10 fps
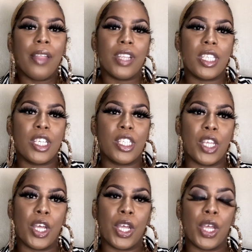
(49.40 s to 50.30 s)
this is
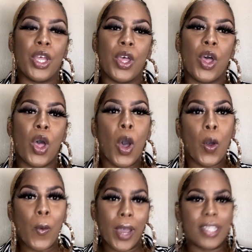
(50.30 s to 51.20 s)
a
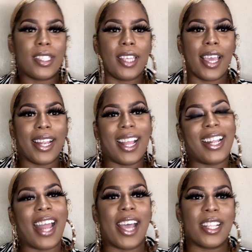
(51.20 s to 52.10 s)
question
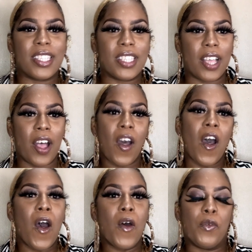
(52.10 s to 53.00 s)
and answer
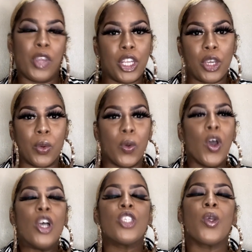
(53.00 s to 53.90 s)
video
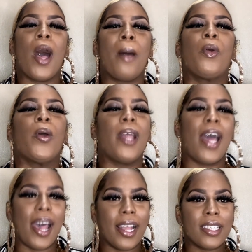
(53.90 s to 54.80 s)
so i'm gonna
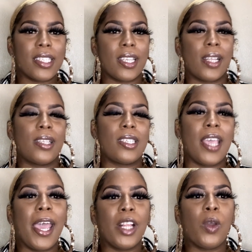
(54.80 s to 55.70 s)
answer
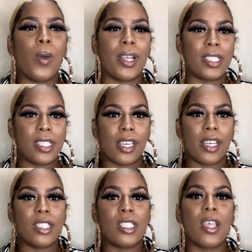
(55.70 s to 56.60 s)
10
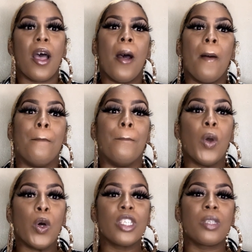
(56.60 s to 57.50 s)
questions
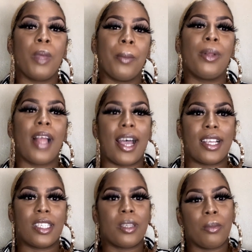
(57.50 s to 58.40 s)
most people
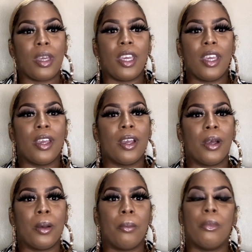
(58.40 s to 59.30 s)
ask me
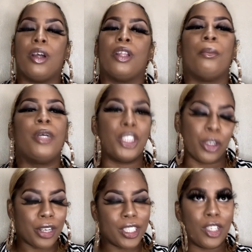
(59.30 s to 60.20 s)

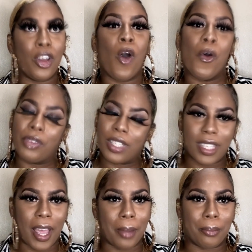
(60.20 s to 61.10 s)
majority of the
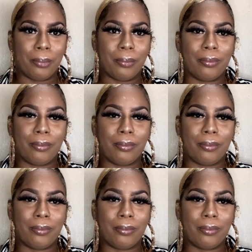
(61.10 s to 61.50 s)
time